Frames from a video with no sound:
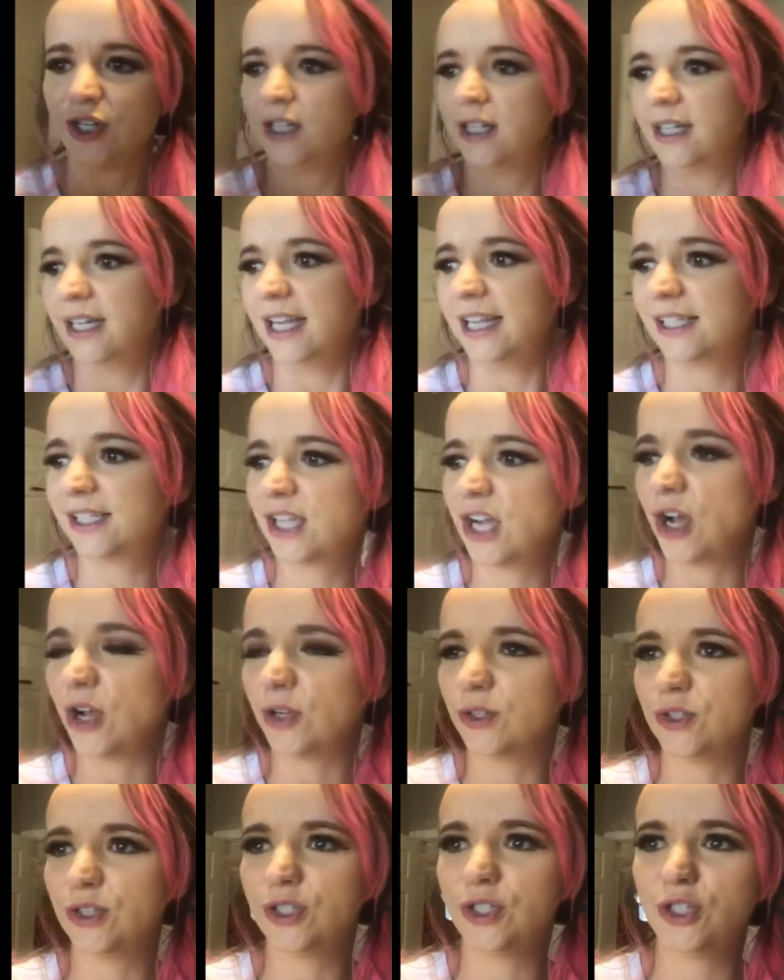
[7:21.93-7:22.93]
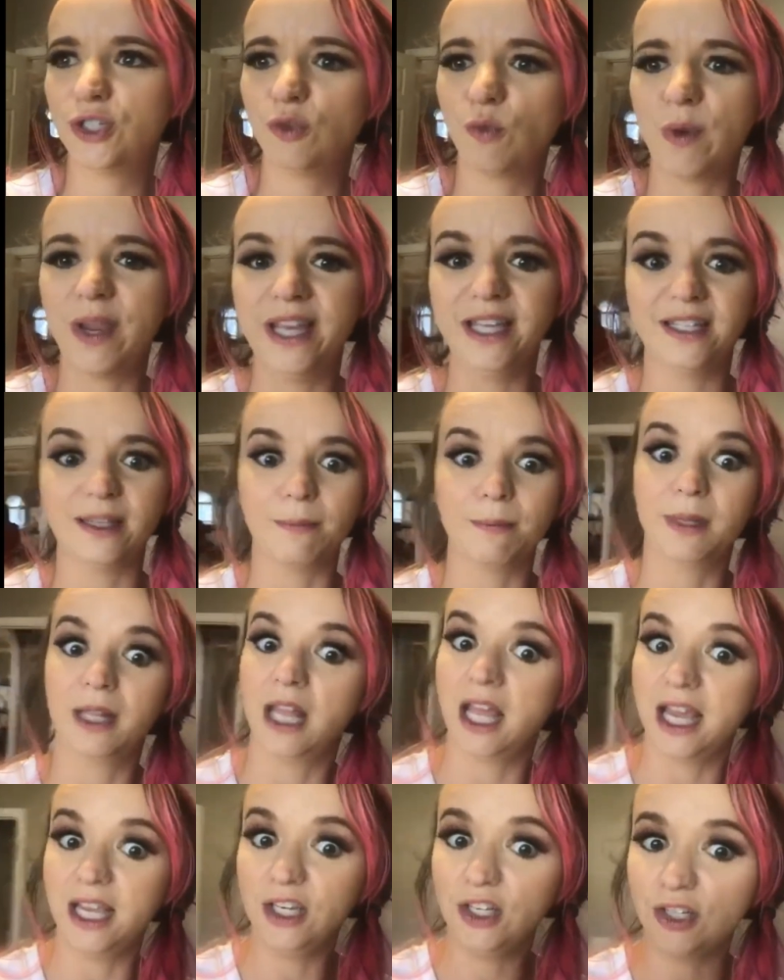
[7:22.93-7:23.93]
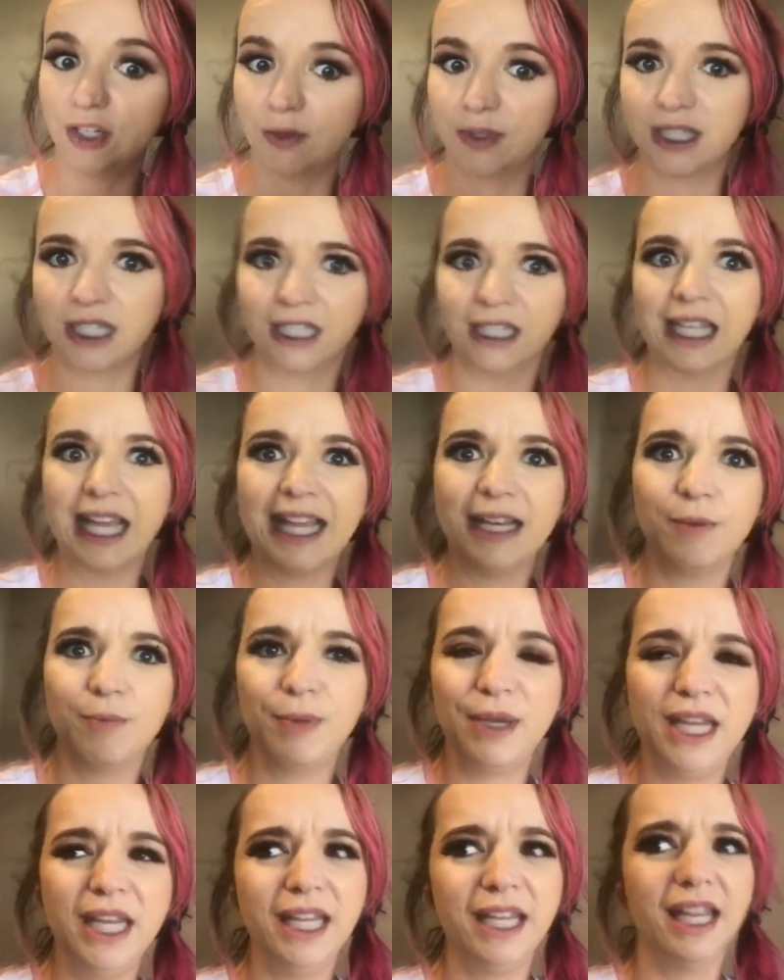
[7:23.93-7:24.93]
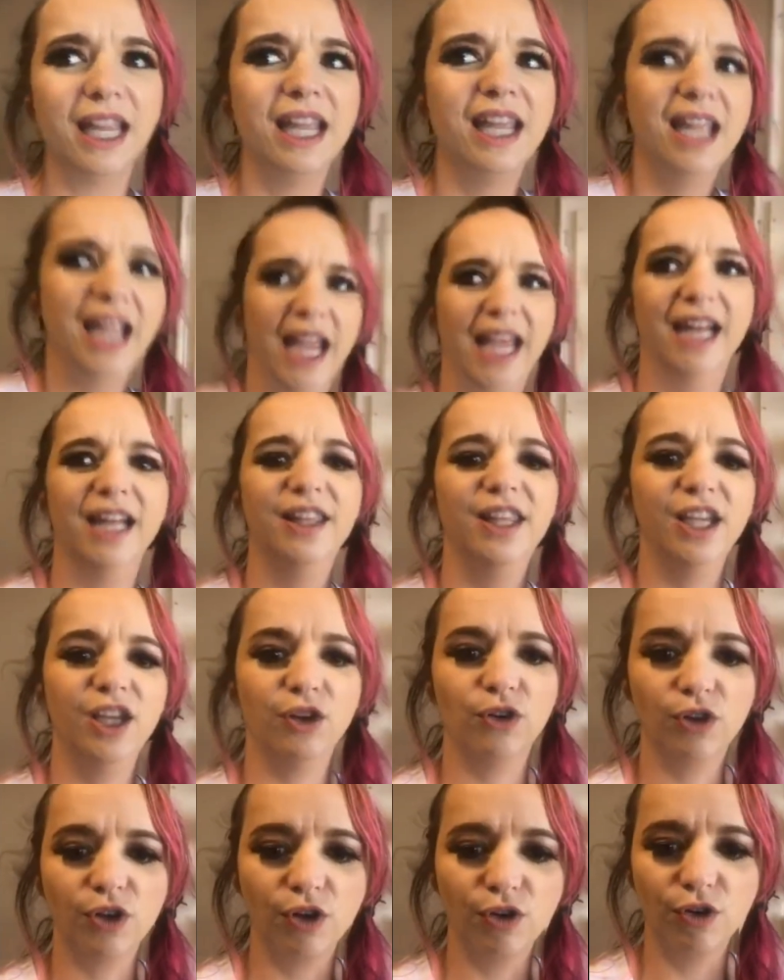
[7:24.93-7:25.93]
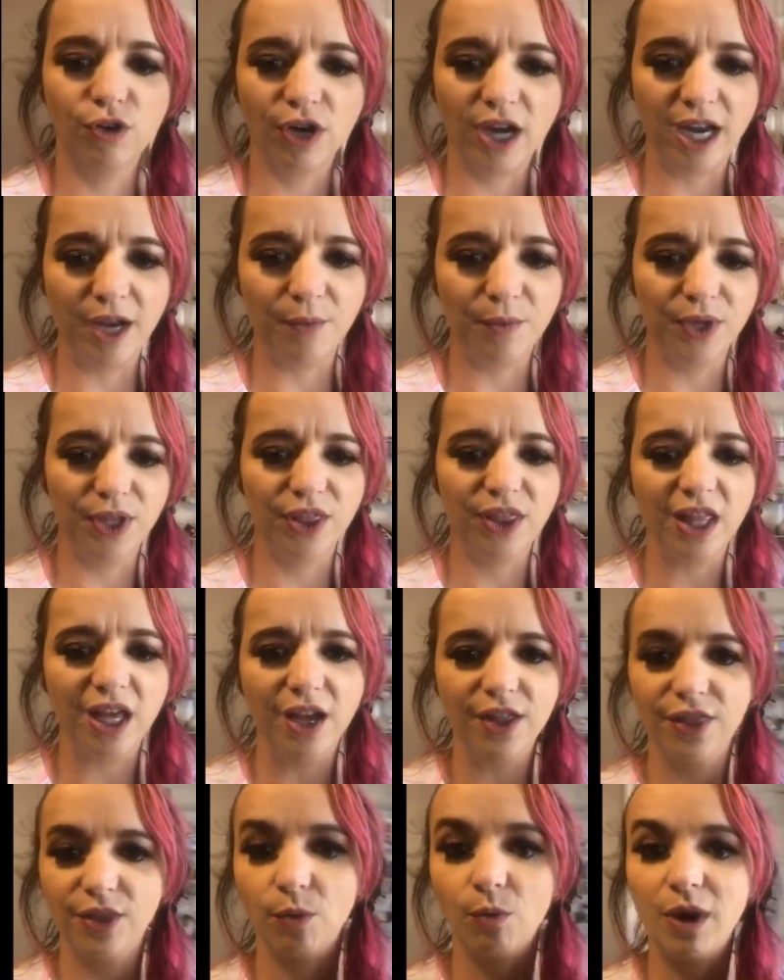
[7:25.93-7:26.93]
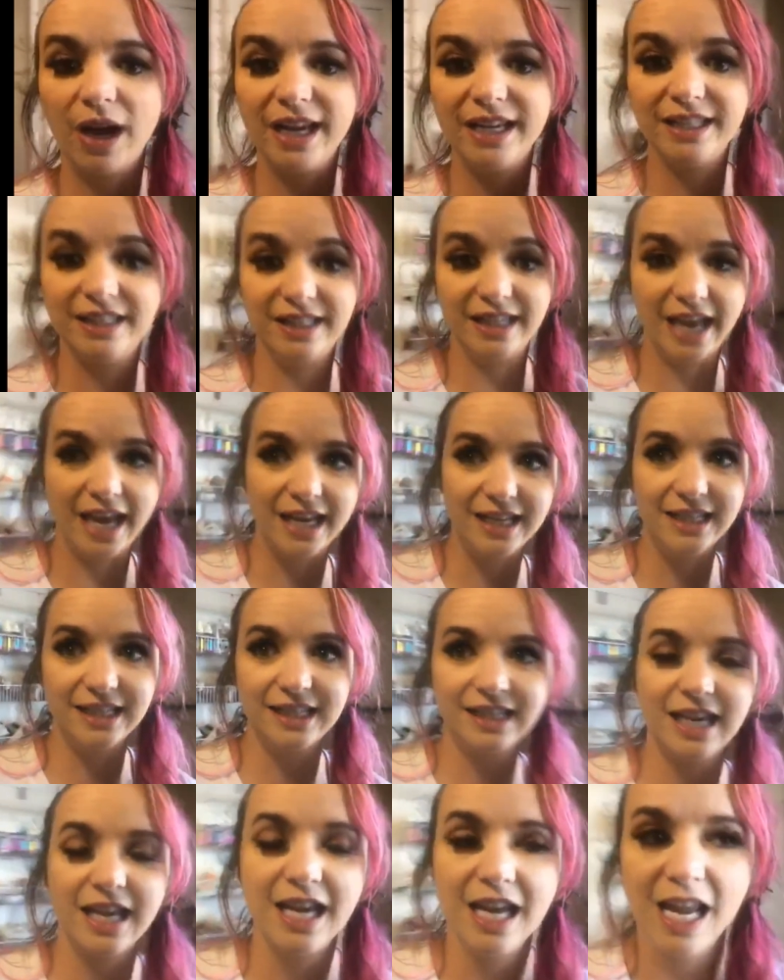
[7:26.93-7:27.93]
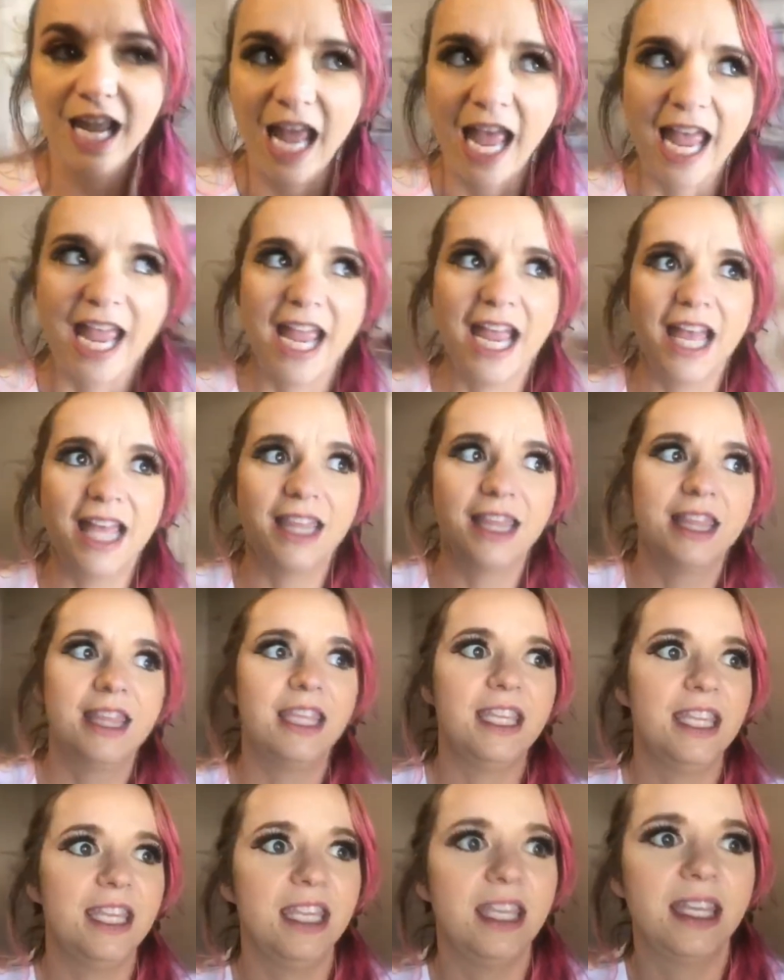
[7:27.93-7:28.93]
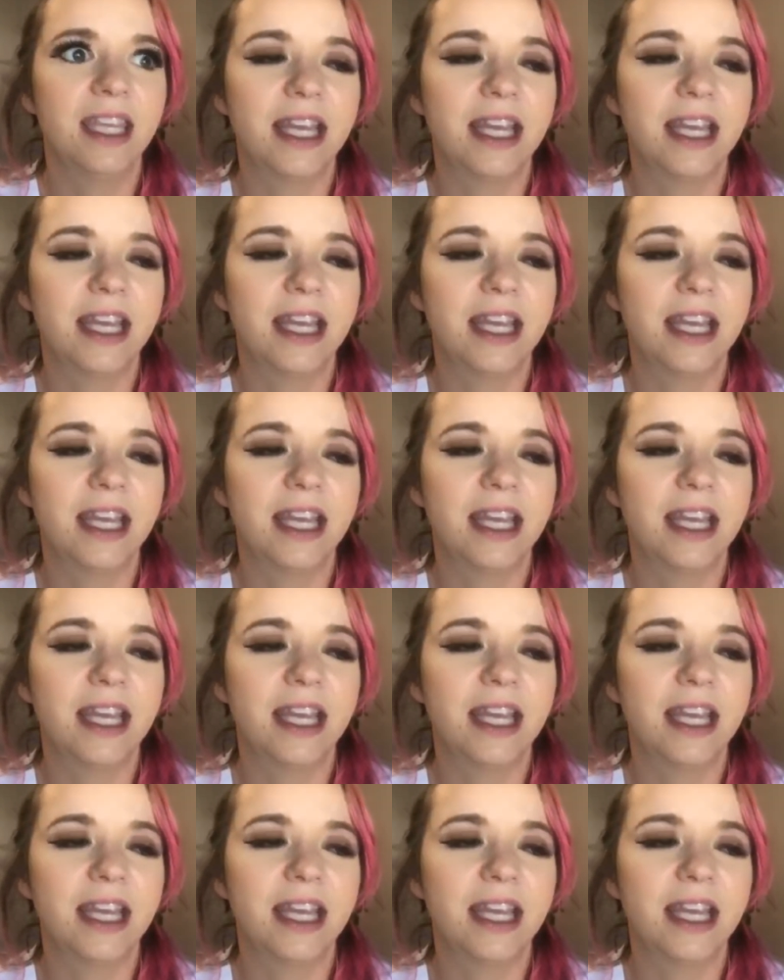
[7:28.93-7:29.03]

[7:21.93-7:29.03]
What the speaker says: It's called Sweet Blush, so it's a light pink, and I think it'll go great with the white desk and the.